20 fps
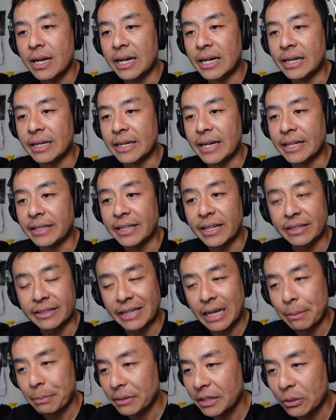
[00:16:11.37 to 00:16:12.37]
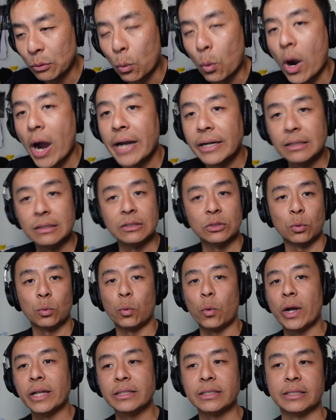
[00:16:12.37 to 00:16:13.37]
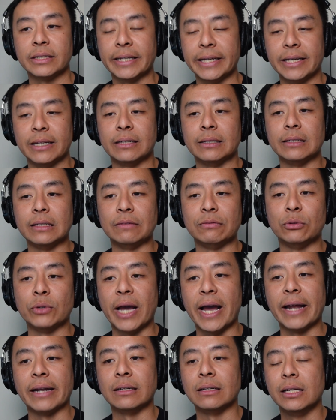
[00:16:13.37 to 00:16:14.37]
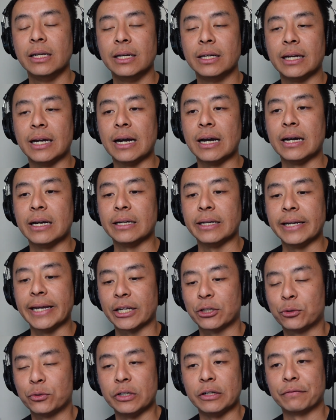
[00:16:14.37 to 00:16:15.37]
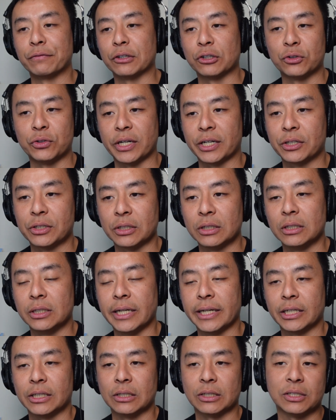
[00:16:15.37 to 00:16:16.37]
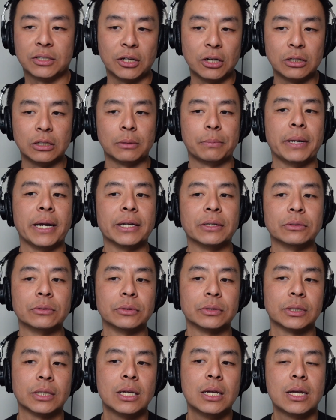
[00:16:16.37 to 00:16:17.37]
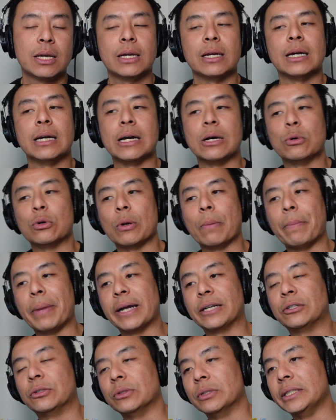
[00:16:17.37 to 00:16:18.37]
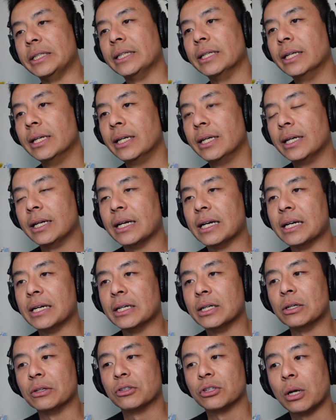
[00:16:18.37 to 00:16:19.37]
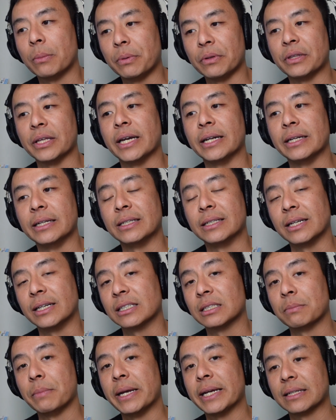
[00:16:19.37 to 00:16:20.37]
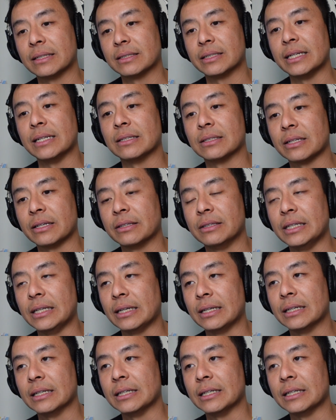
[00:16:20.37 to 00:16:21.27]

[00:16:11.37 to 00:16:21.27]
and that gap widens once again if you add extra infrastructure like your solar panels or a battery on top of that. It does make sense, I think.